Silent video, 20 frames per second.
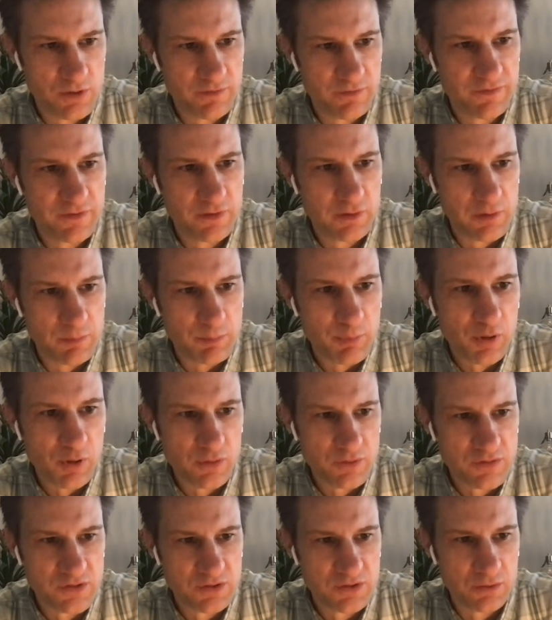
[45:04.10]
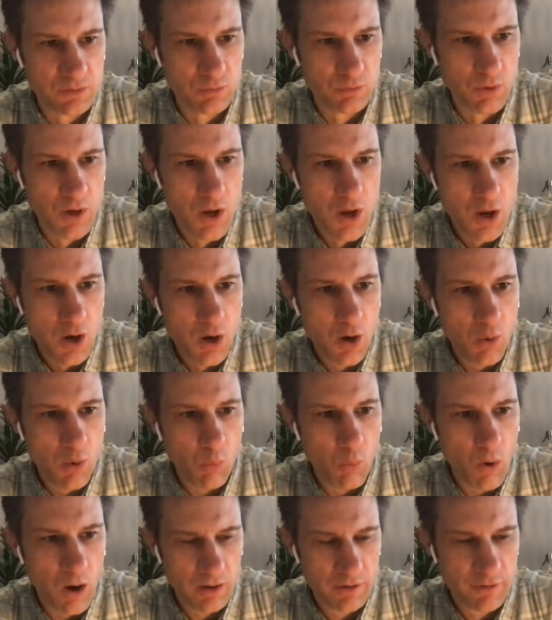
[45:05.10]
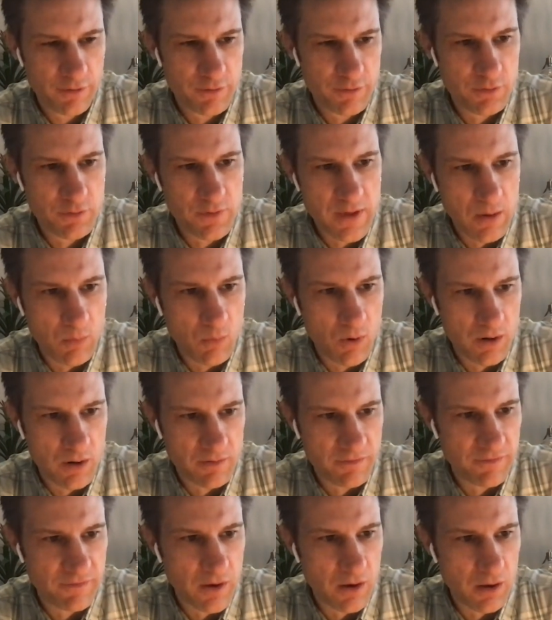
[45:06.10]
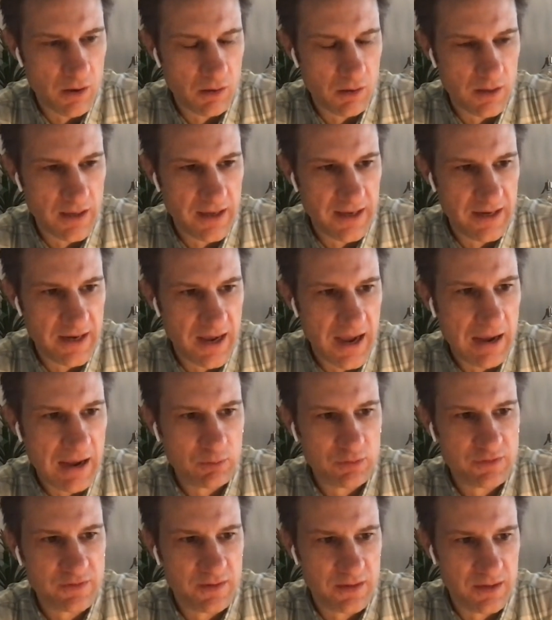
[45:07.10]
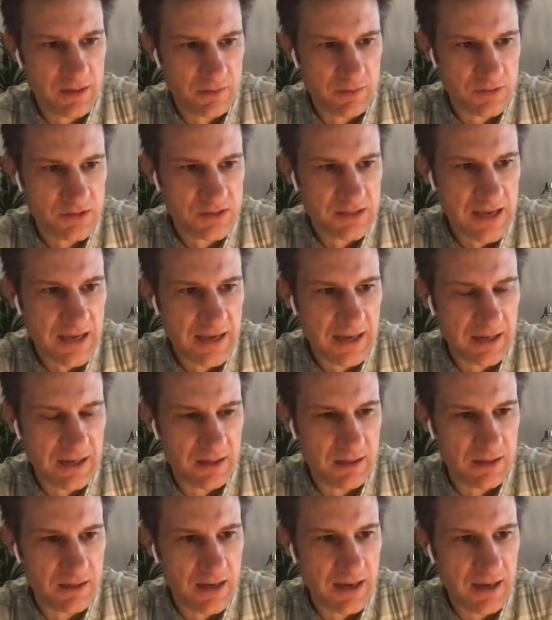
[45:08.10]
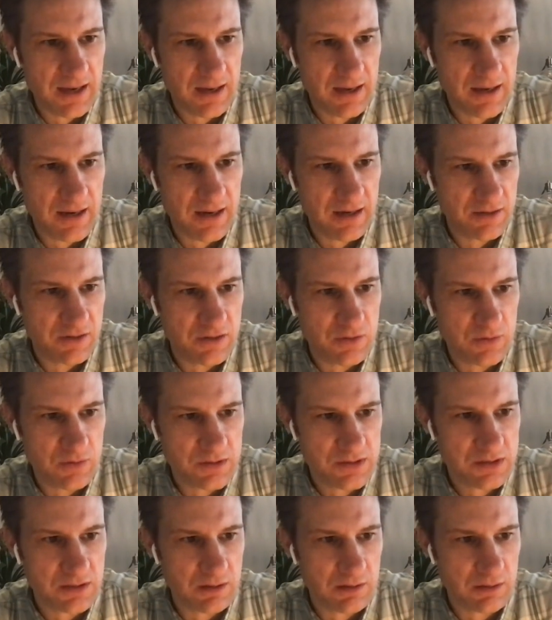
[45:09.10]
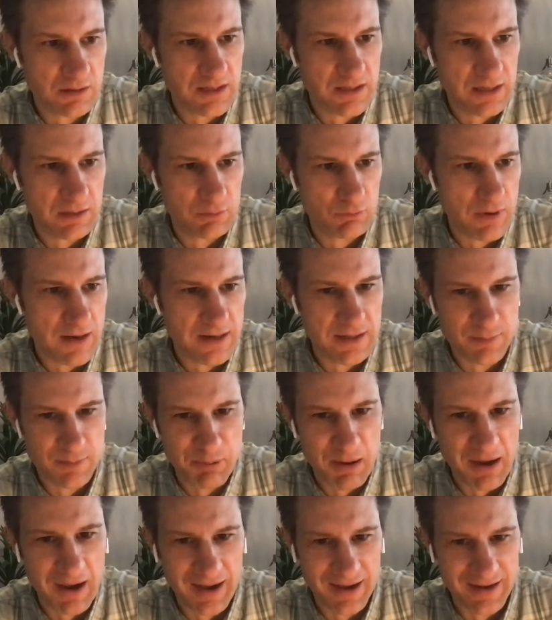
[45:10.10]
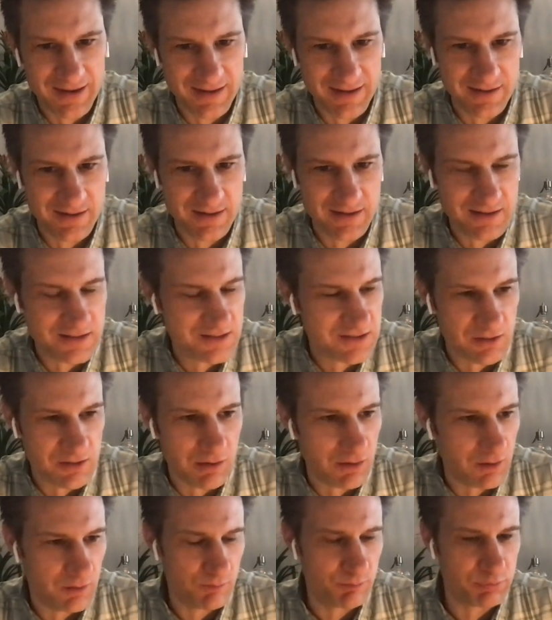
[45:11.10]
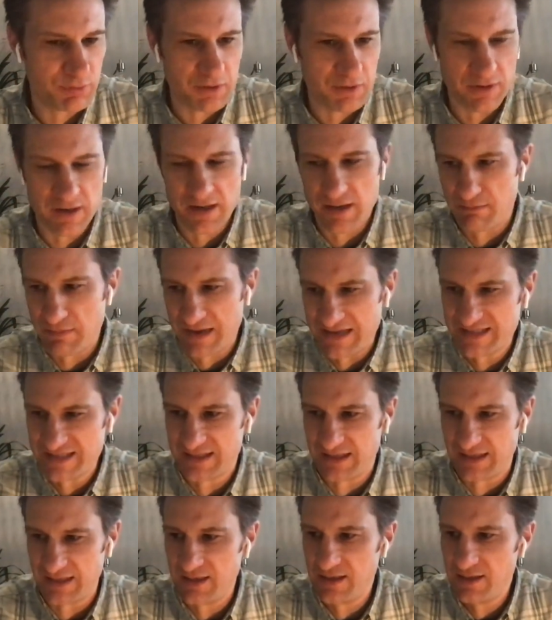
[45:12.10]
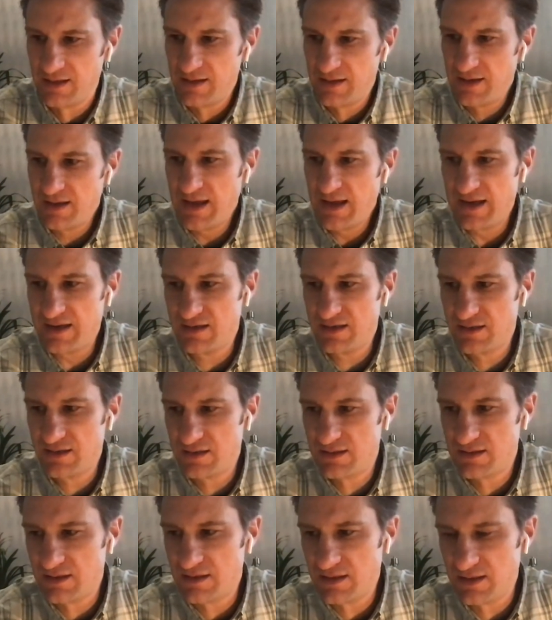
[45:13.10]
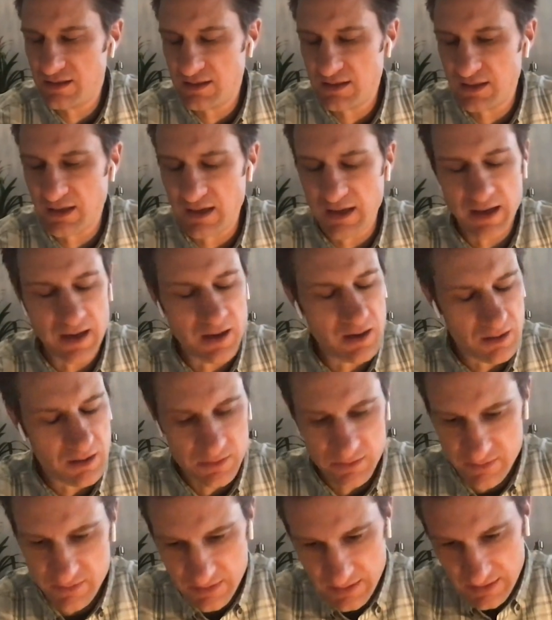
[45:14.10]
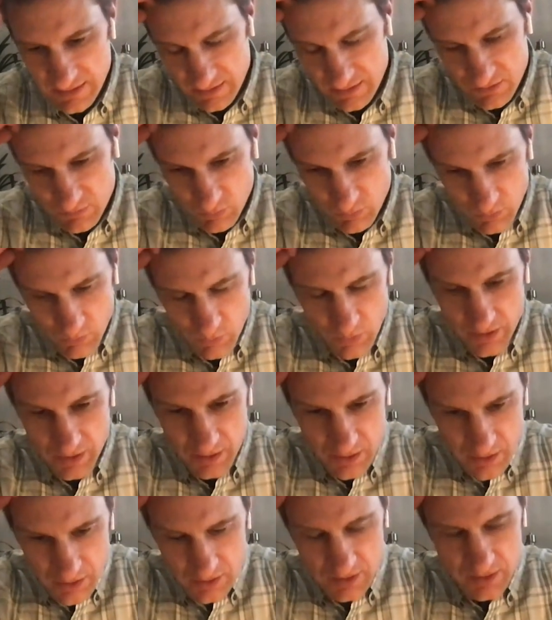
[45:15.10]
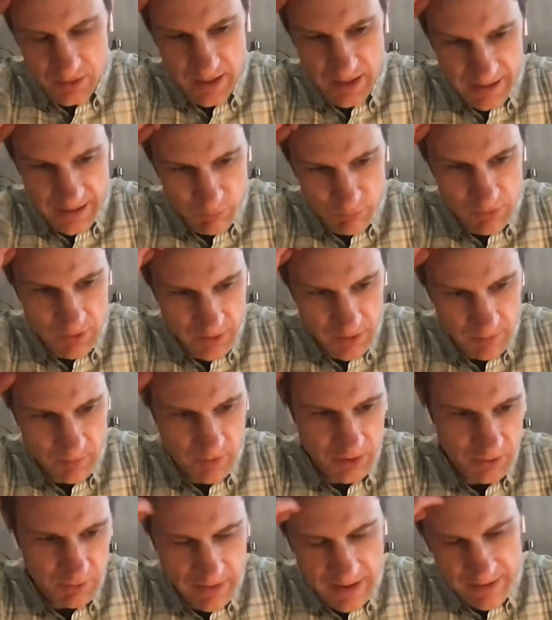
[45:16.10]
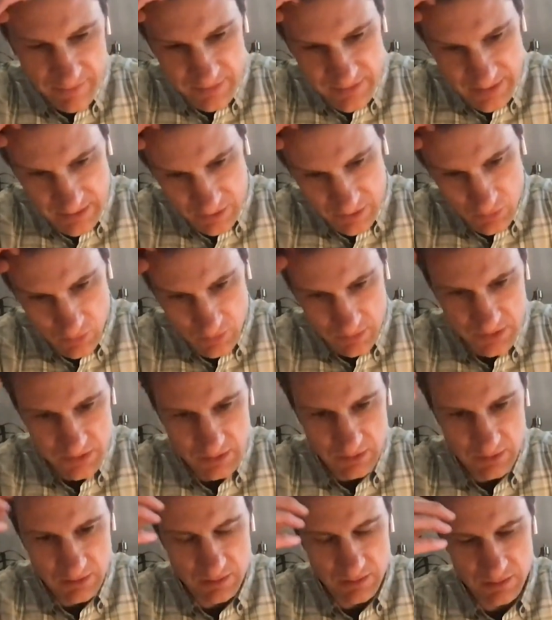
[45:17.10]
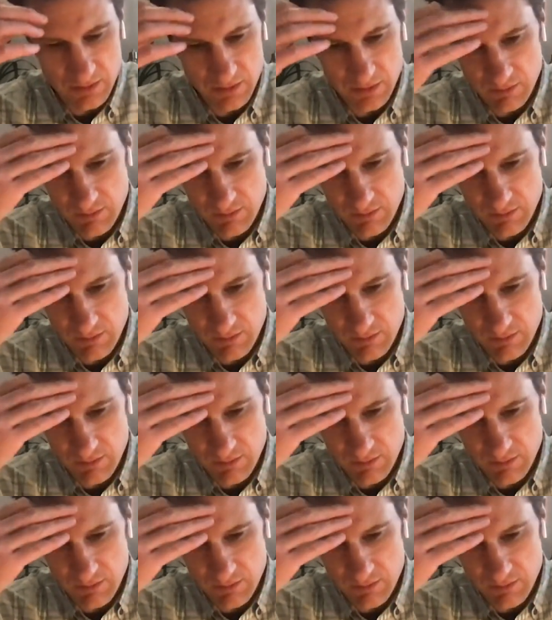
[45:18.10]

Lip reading: feel impulse to walk through that waterfall and out to the other side. And in doing so, getting rained upon, and it's all blurry and messy. And yeah, what a good, I really am going to gravitate towards your